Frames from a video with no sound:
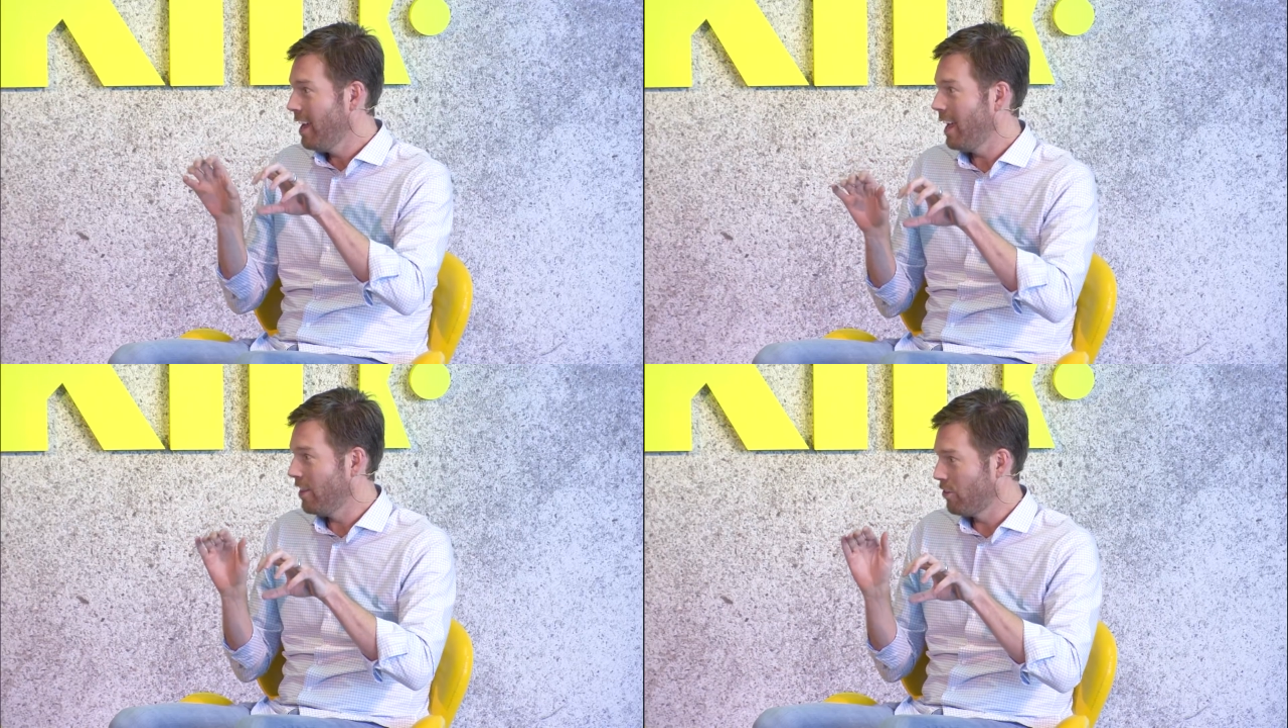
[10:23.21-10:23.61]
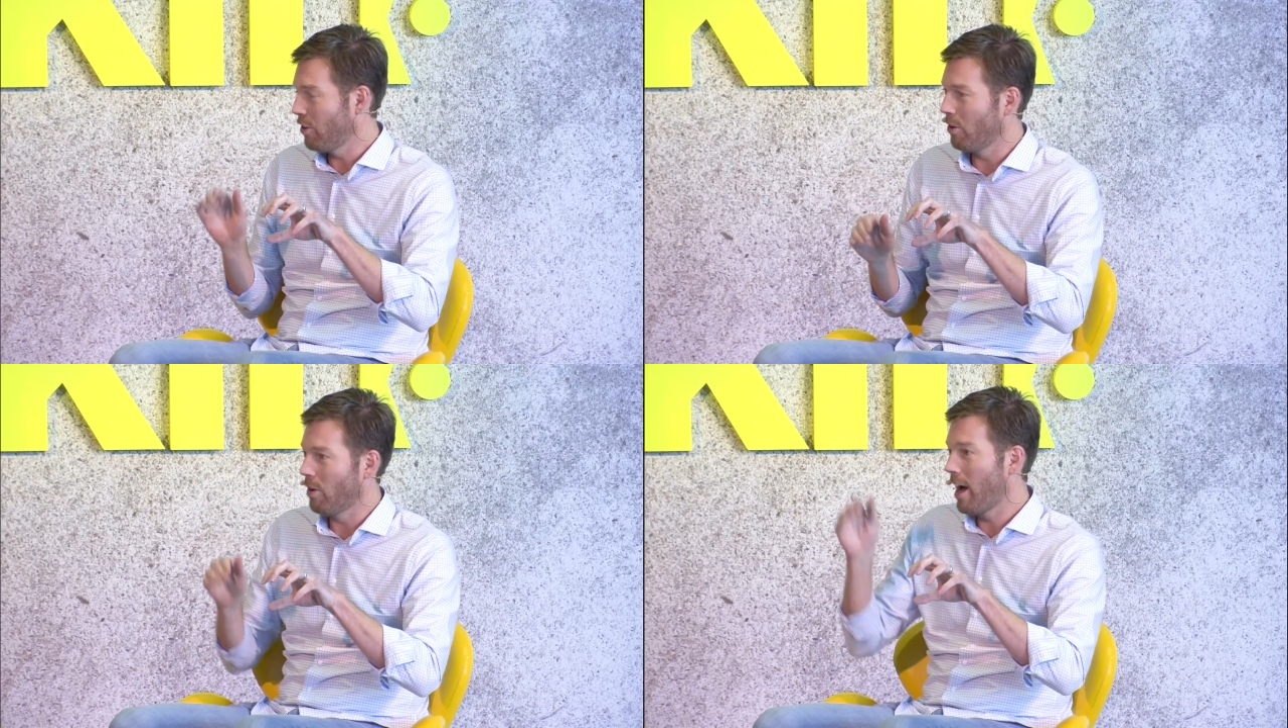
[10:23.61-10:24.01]
And
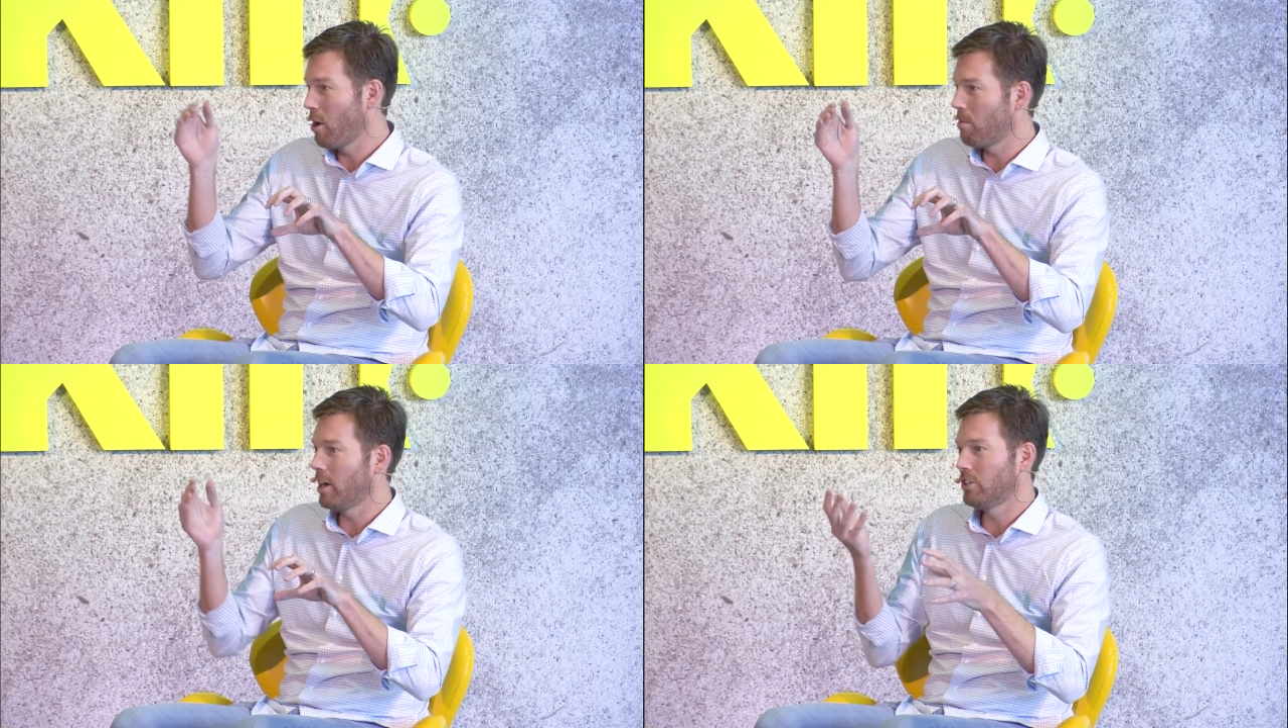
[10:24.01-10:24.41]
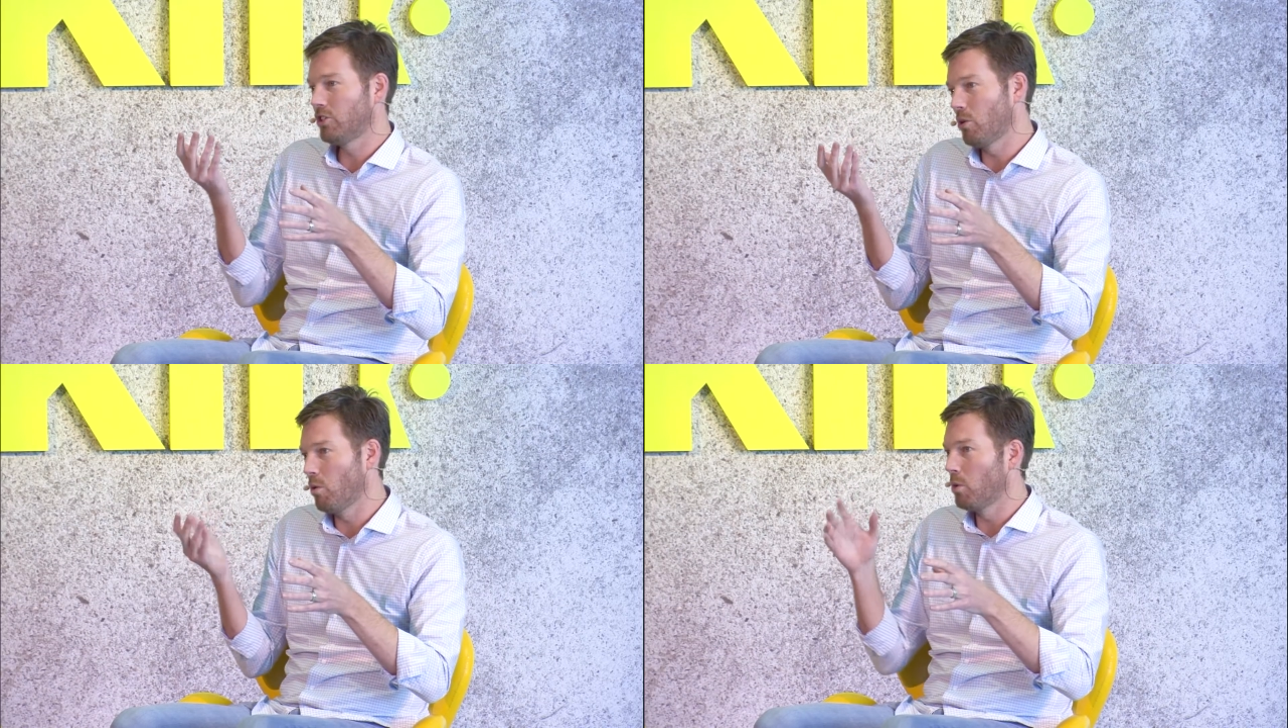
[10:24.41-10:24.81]
so higher
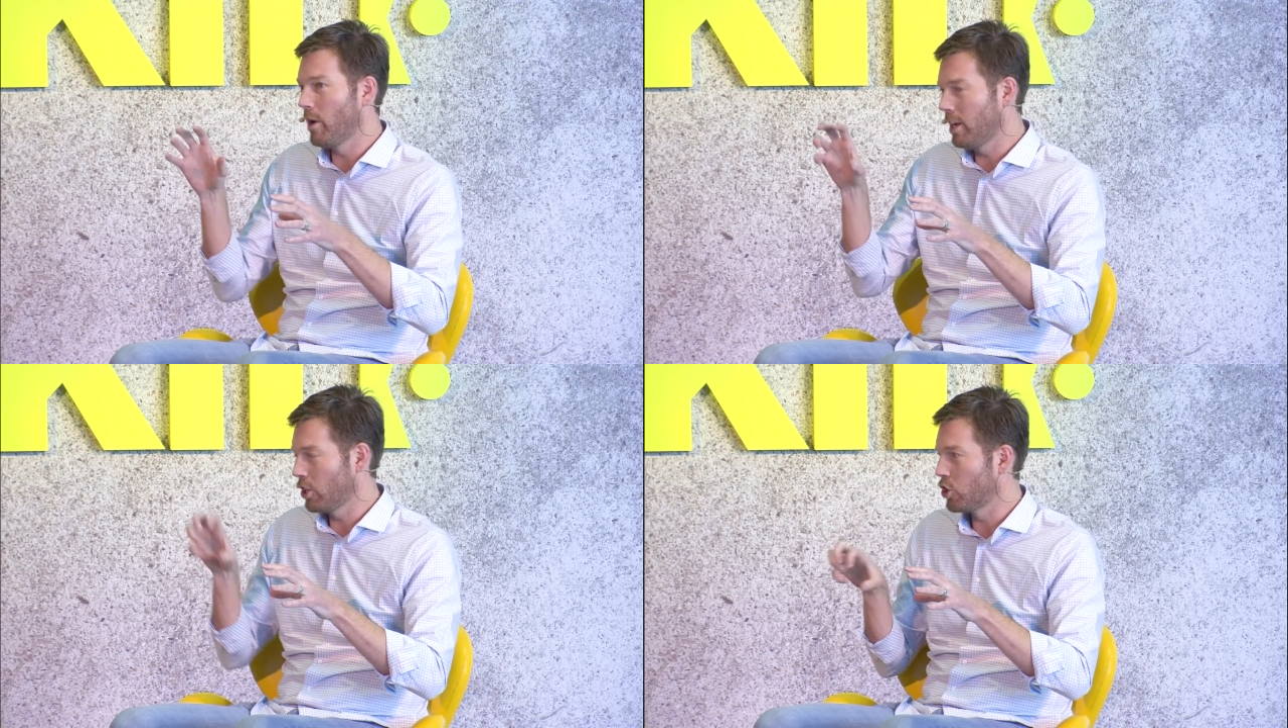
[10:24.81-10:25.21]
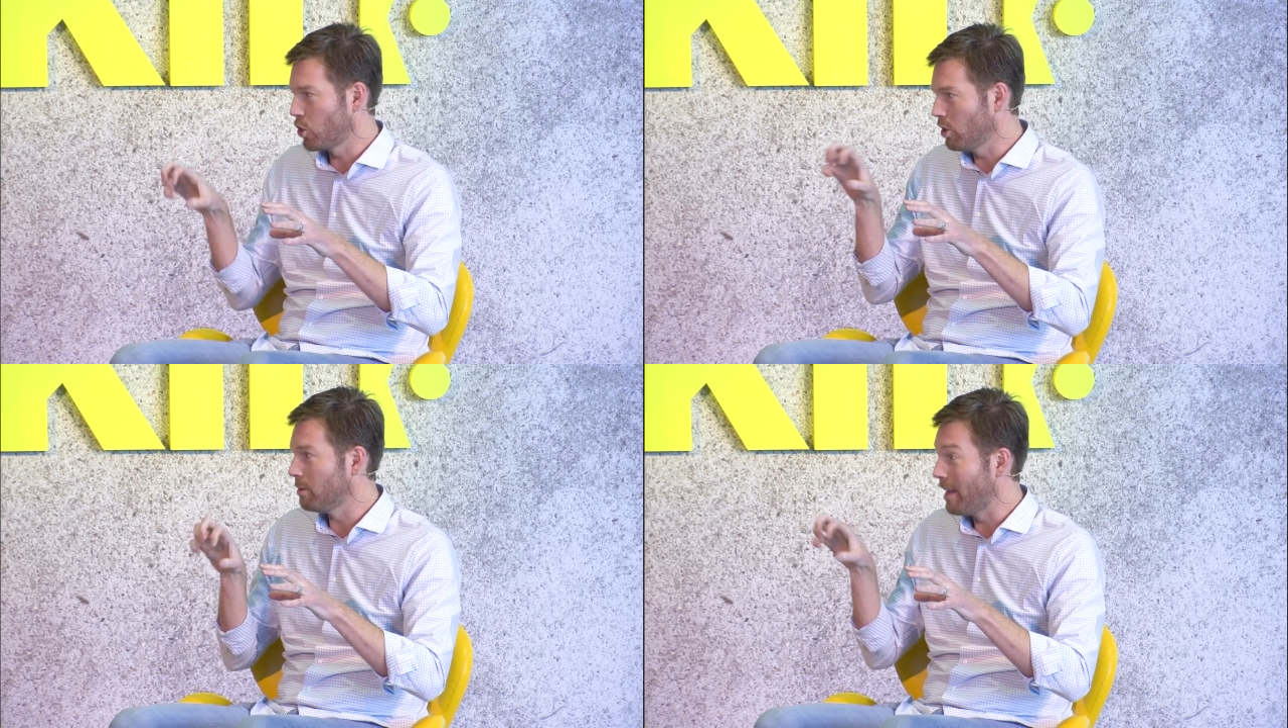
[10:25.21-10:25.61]
prices are one way to
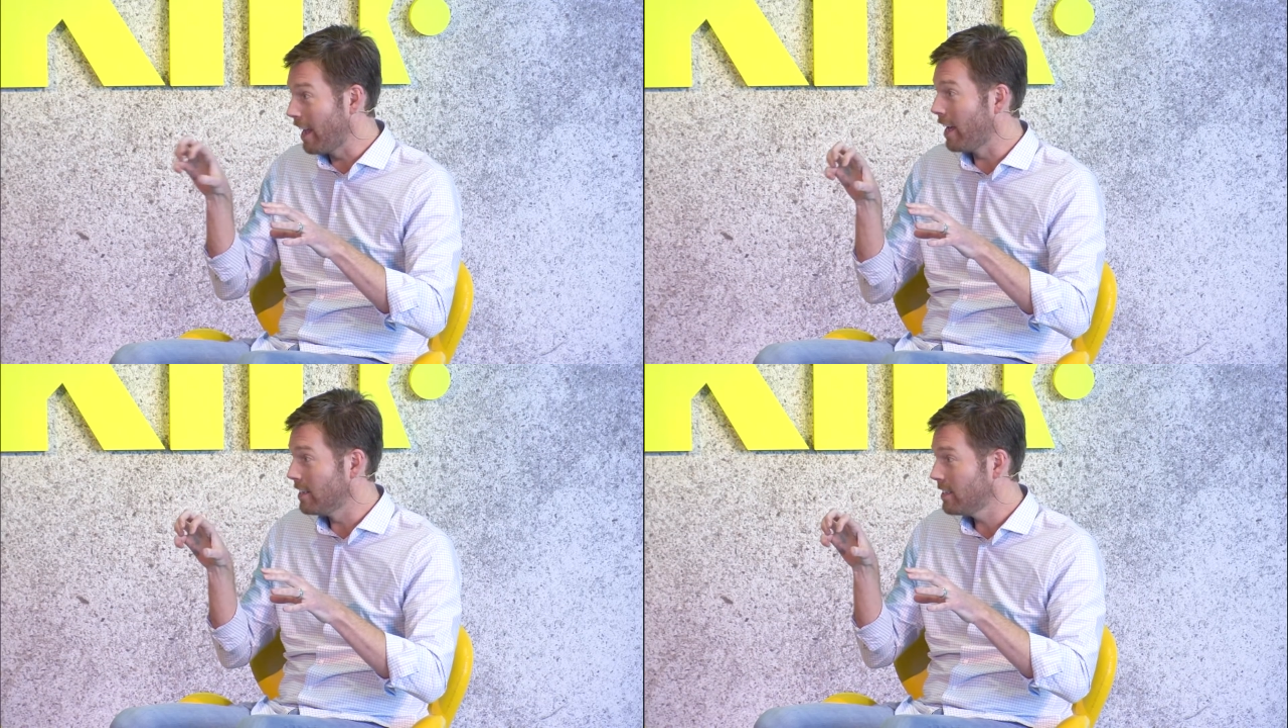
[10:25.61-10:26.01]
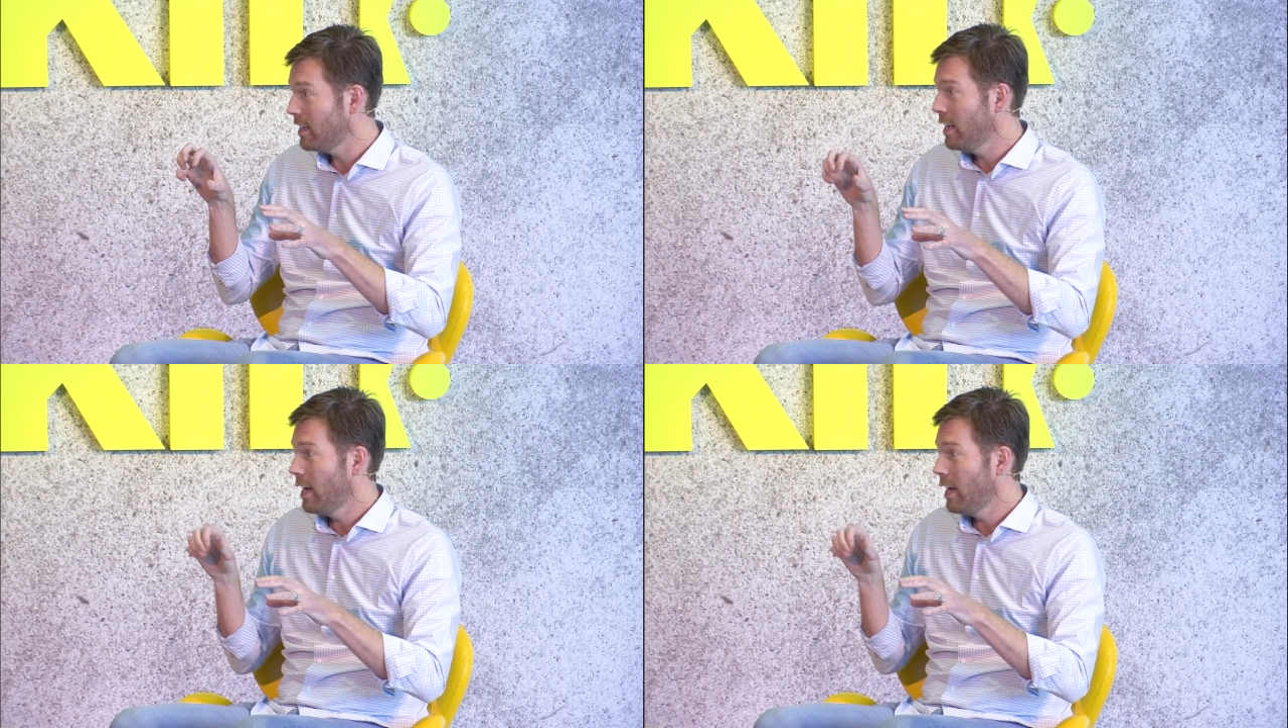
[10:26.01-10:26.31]
control demand,